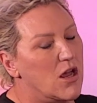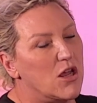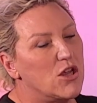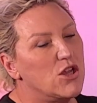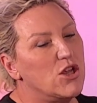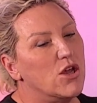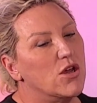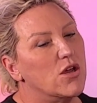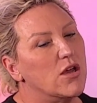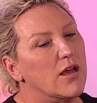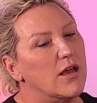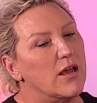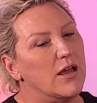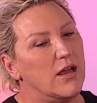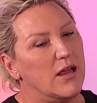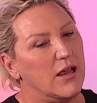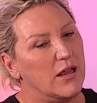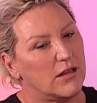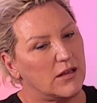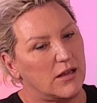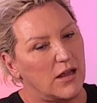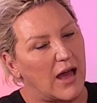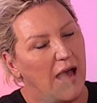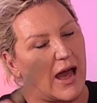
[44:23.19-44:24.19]
Copywriting.
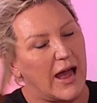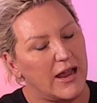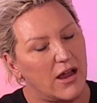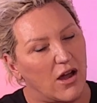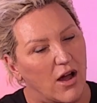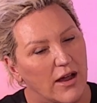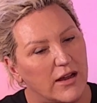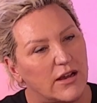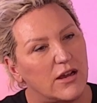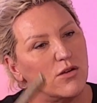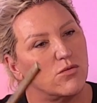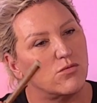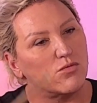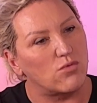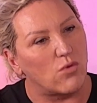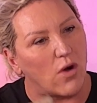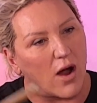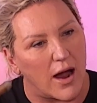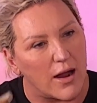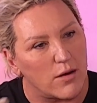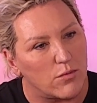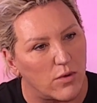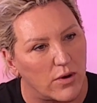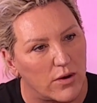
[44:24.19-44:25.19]
You, it, AI can
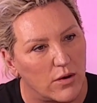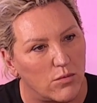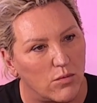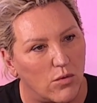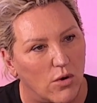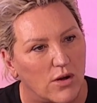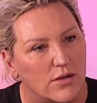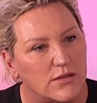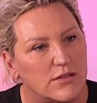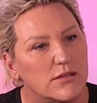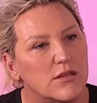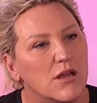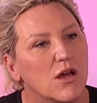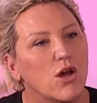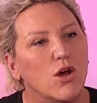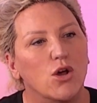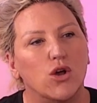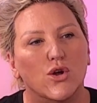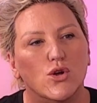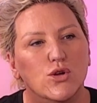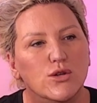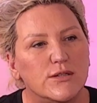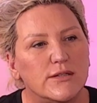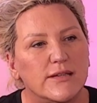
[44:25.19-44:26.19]
write what it wants.
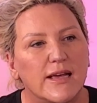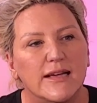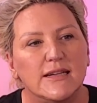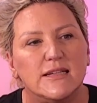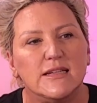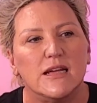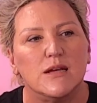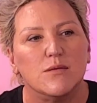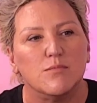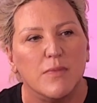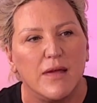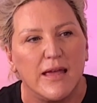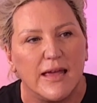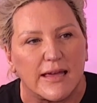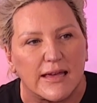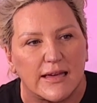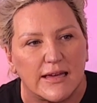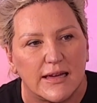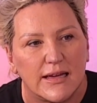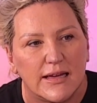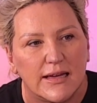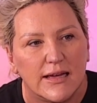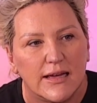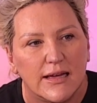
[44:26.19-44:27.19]
Who's getting
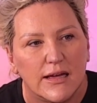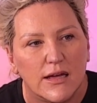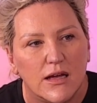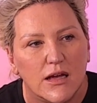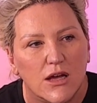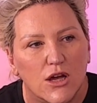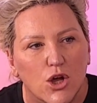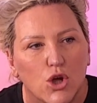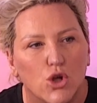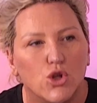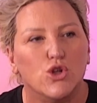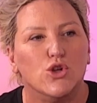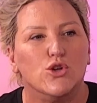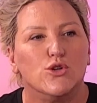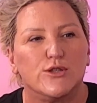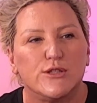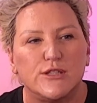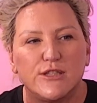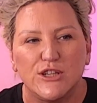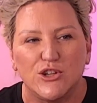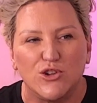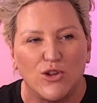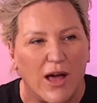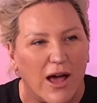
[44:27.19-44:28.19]
Mick? You
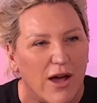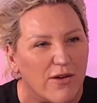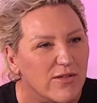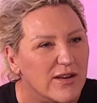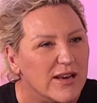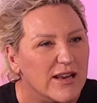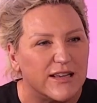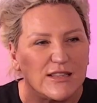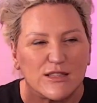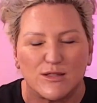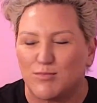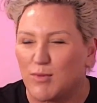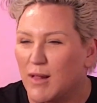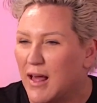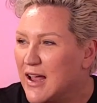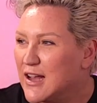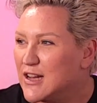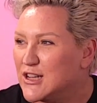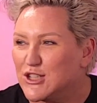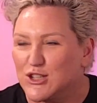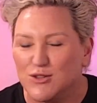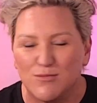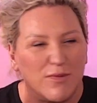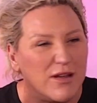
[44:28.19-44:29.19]
still haven't
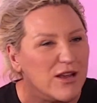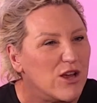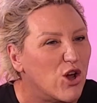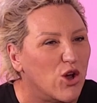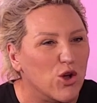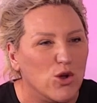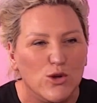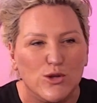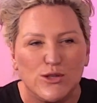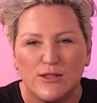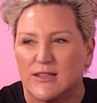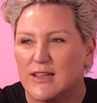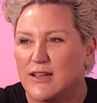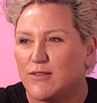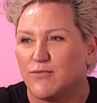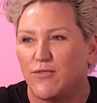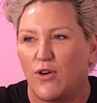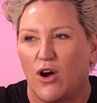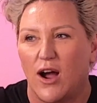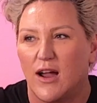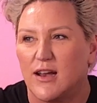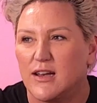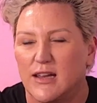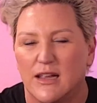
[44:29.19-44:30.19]
explained to me who's
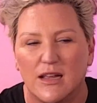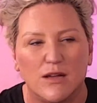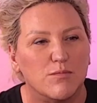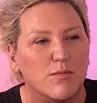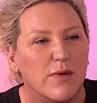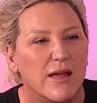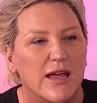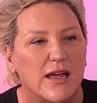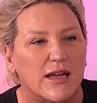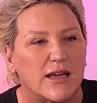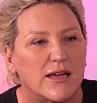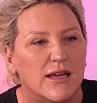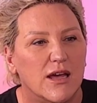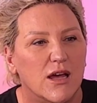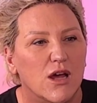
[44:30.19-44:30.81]
finding I, Mick.